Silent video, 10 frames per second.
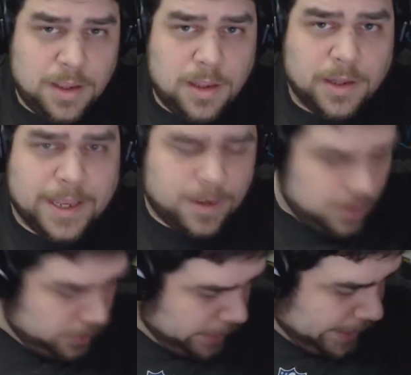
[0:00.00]
like,
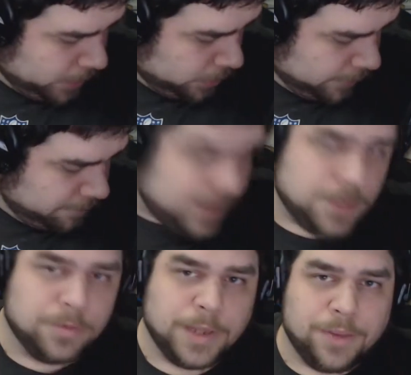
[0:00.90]
layer of
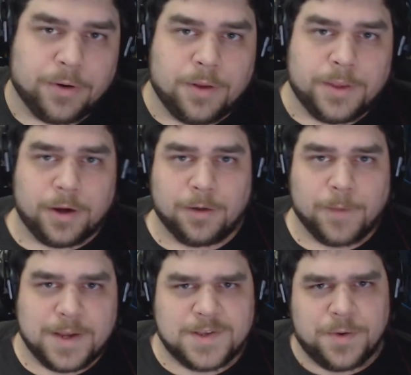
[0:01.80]
PU leather on the
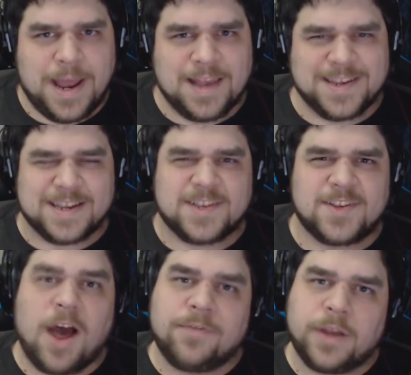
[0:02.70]
armrest, so it has like a
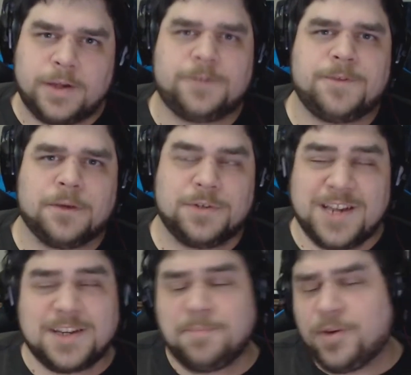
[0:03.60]
soft touch feel, which is
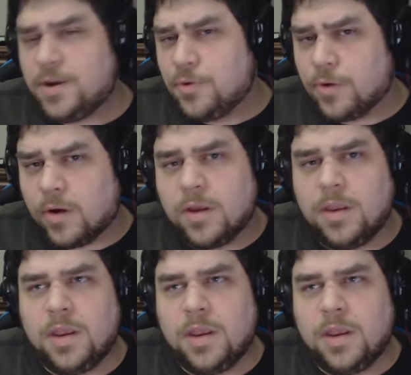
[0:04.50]
actually pretty cool.